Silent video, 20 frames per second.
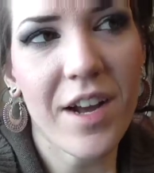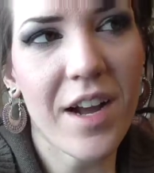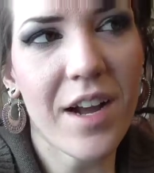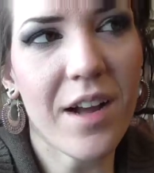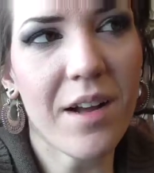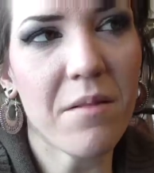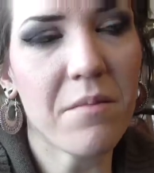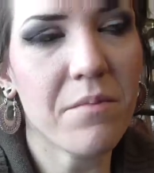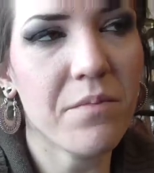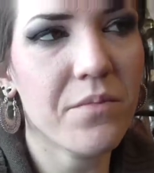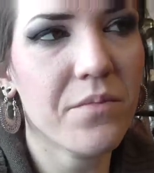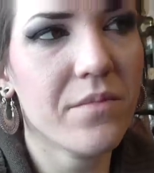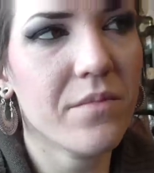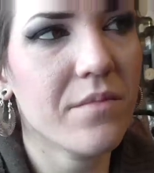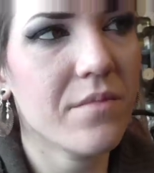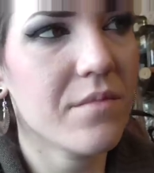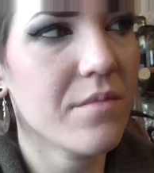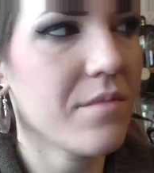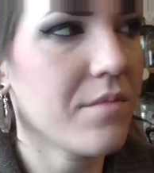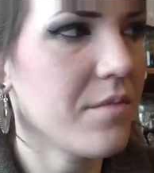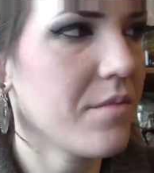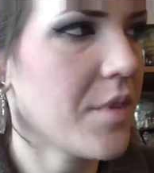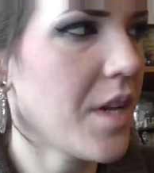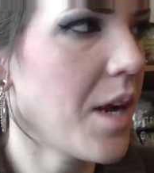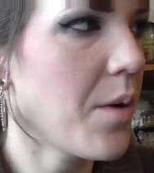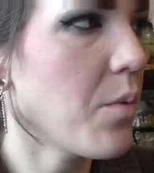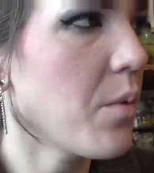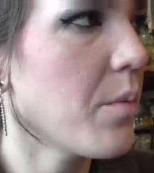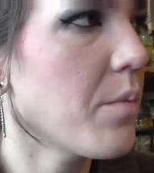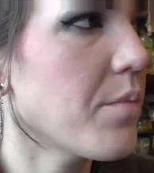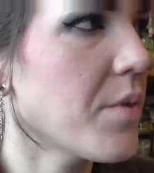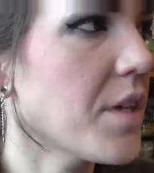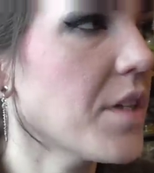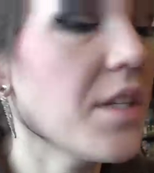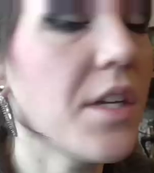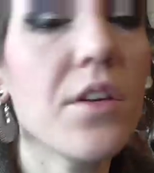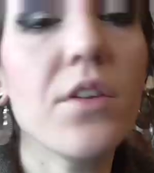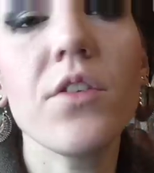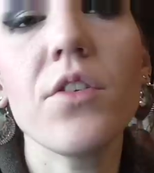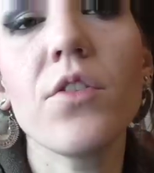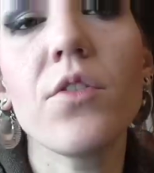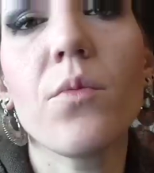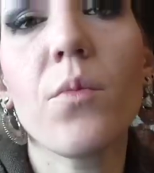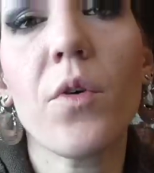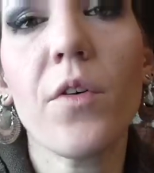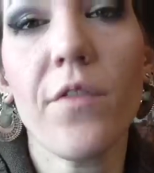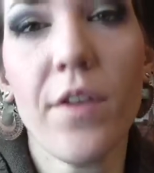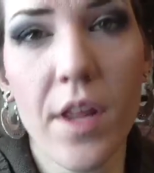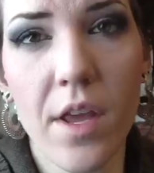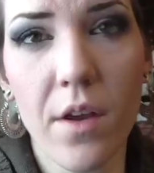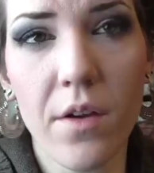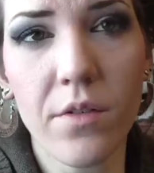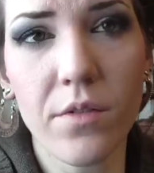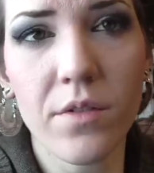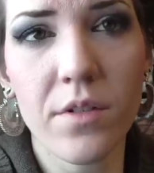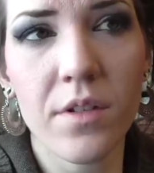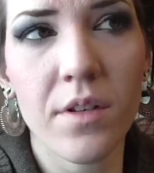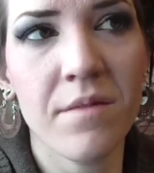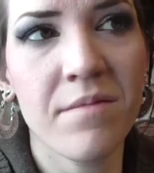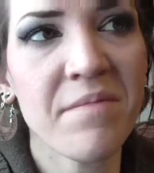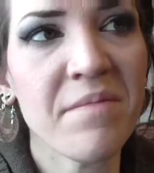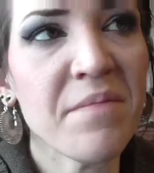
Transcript: Um, I will continue to do more videos.